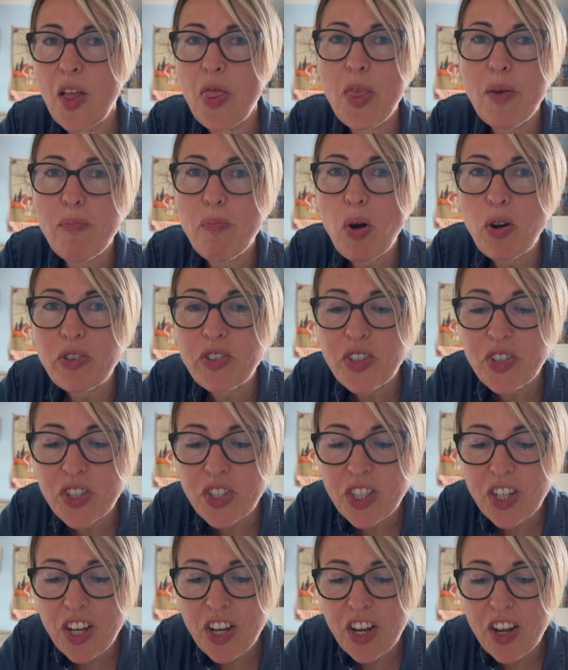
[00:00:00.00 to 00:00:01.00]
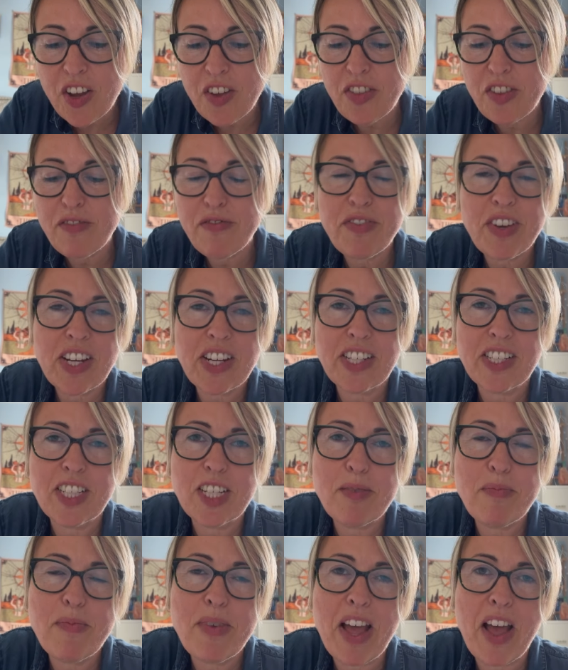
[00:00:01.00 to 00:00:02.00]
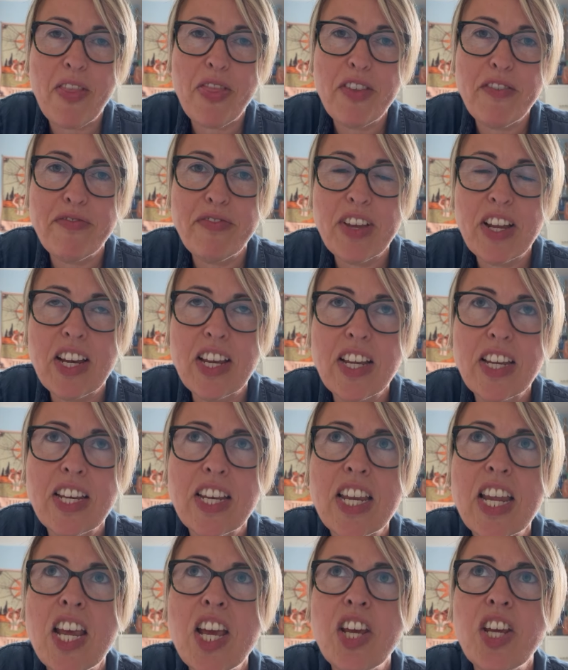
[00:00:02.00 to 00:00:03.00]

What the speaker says: and the monster, the victim and the villain.